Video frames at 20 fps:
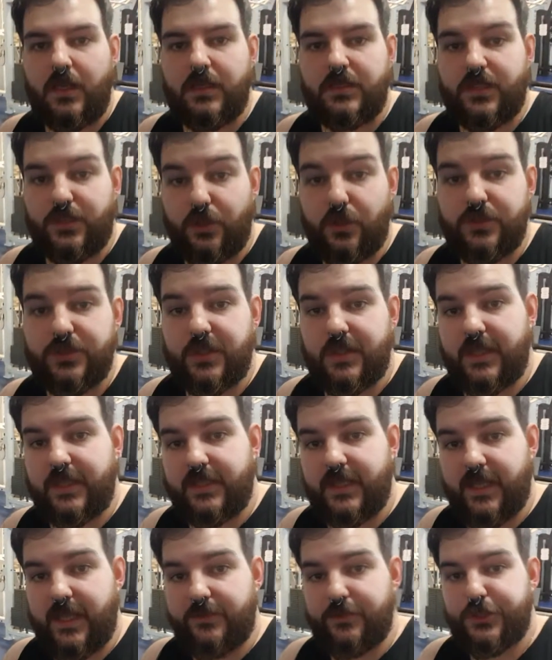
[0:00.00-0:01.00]
So I'd also like
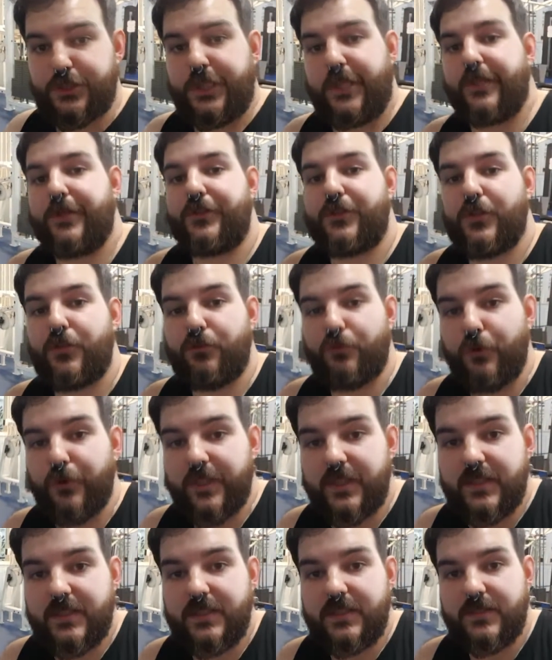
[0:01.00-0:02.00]
to give a shout out to
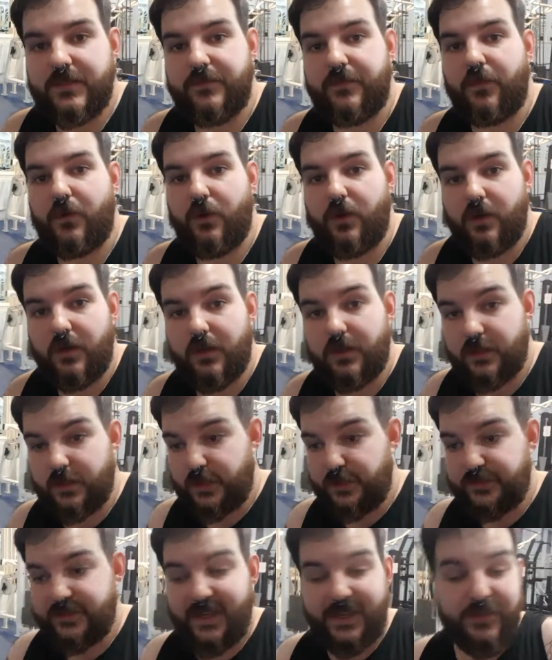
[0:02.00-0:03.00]
Cronitus for
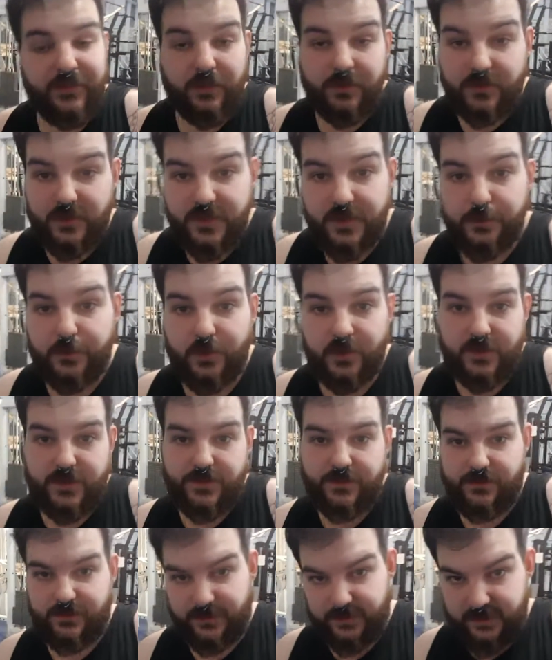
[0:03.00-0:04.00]
continuing to support us
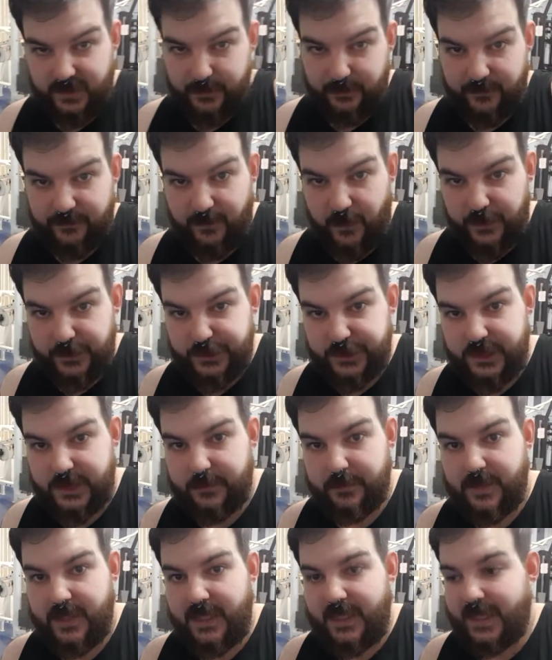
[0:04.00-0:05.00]
through the time of
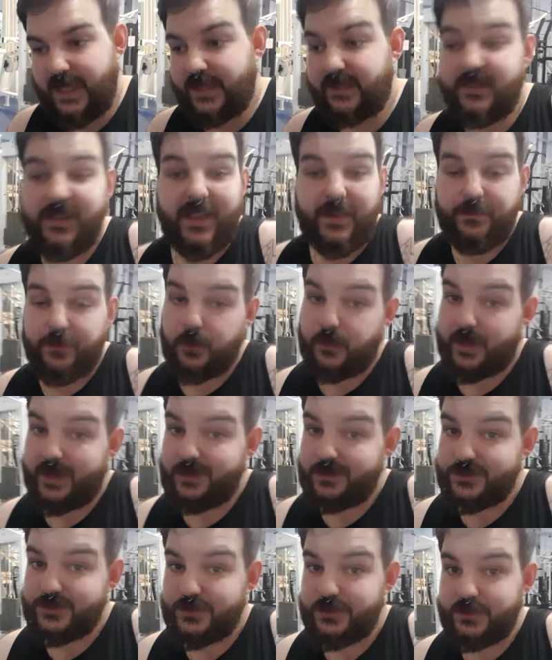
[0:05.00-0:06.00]
hardship, and to everyone
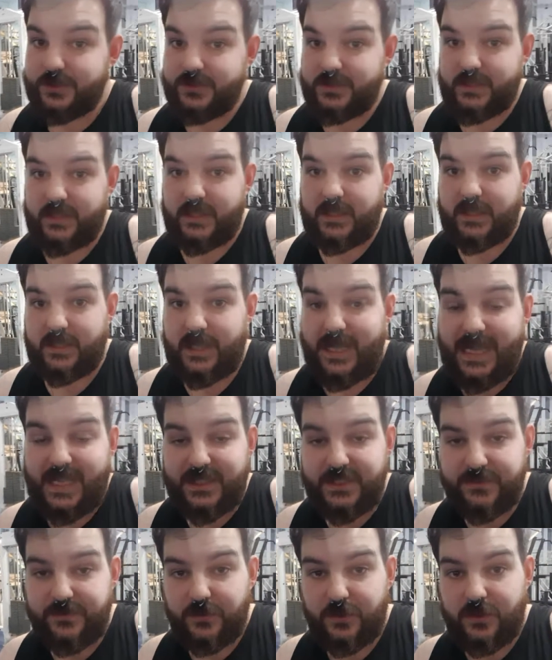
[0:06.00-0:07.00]
else who's
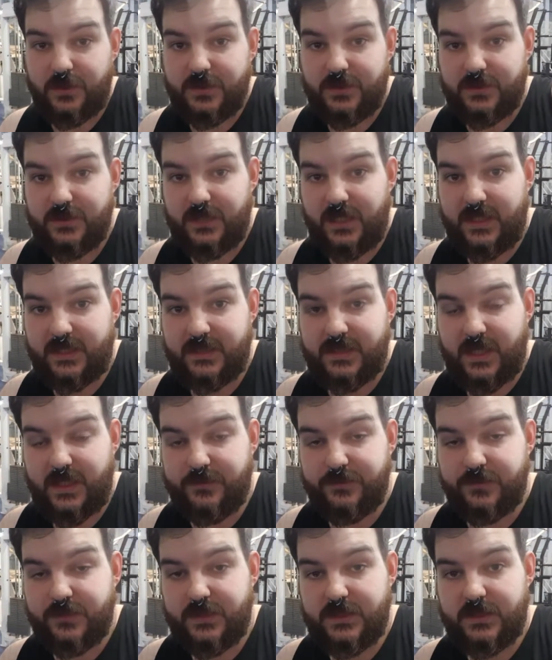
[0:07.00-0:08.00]
asked for us, asked
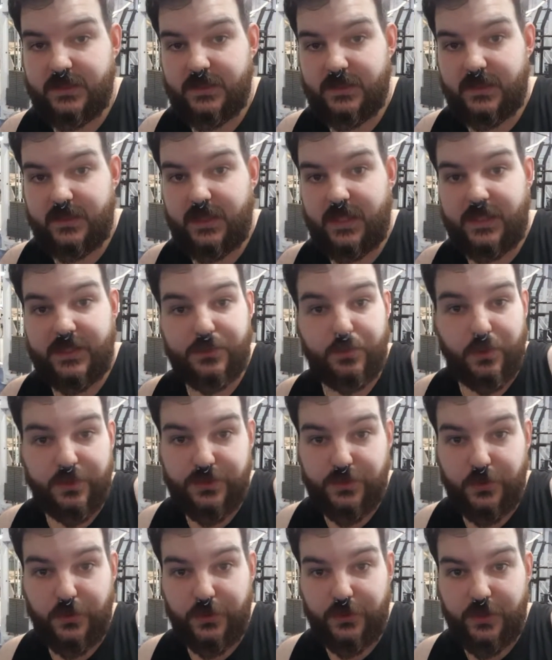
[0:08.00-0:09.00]
after us, asked what's
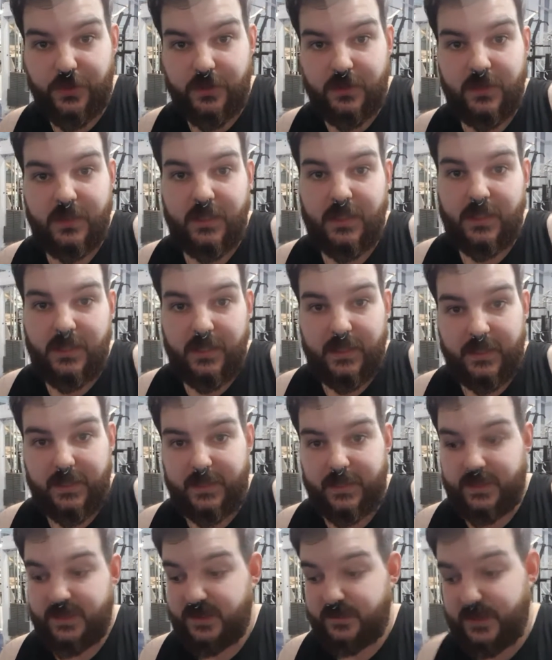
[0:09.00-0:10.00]
going on
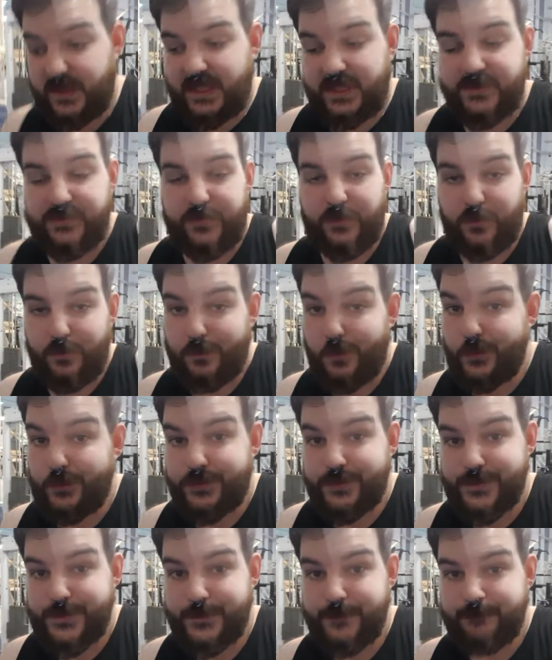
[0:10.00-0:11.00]
in the past few
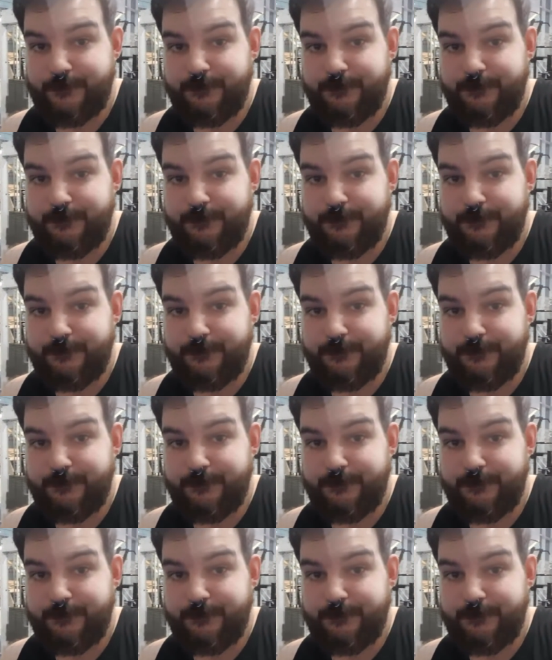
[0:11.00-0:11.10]
months.